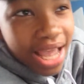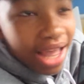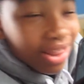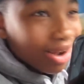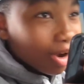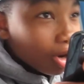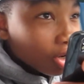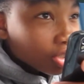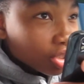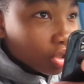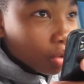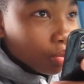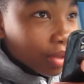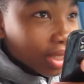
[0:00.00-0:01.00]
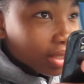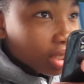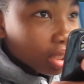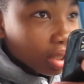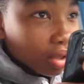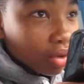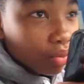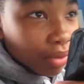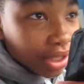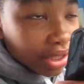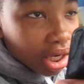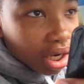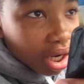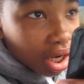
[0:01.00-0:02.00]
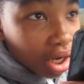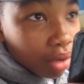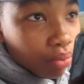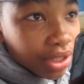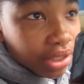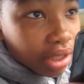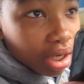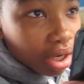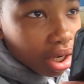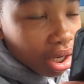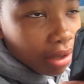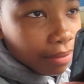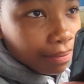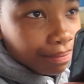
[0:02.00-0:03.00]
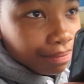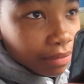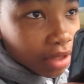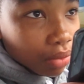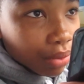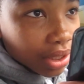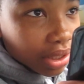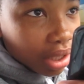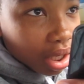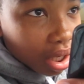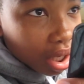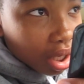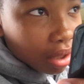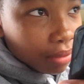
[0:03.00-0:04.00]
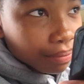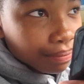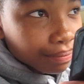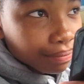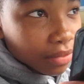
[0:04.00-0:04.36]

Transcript: And then also with the with the uh with the um with the um.